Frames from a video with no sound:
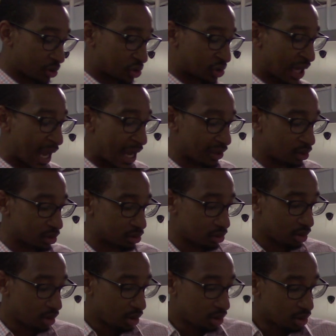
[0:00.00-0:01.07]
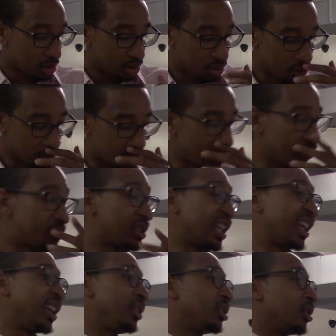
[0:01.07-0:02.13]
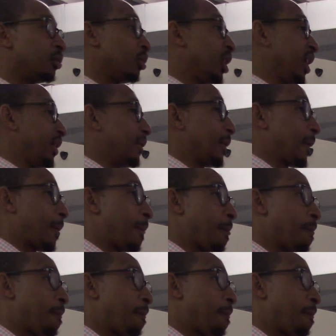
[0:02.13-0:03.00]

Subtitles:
a child, you can obtain a what?